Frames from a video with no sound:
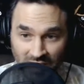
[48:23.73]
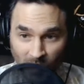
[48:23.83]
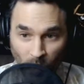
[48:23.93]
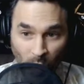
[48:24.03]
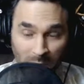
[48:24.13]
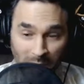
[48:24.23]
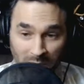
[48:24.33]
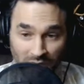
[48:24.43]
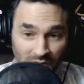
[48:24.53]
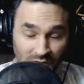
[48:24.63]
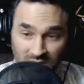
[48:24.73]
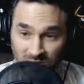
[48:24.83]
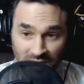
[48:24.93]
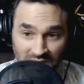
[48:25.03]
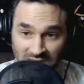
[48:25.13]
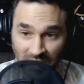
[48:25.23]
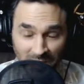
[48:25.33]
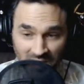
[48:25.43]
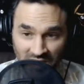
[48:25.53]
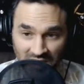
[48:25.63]
warm up all of those parts
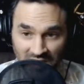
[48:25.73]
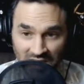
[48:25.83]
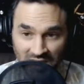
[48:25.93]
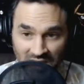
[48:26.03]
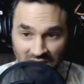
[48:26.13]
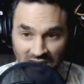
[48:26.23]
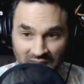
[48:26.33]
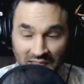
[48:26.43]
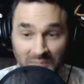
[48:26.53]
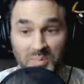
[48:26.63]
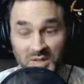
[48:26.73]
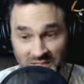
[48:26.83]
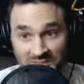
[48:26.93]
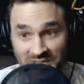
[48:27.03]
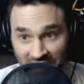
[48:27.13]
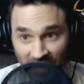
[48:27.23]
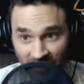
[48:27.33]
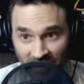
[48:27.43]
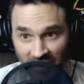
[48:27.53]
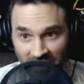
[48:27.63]
separately, and then put them together.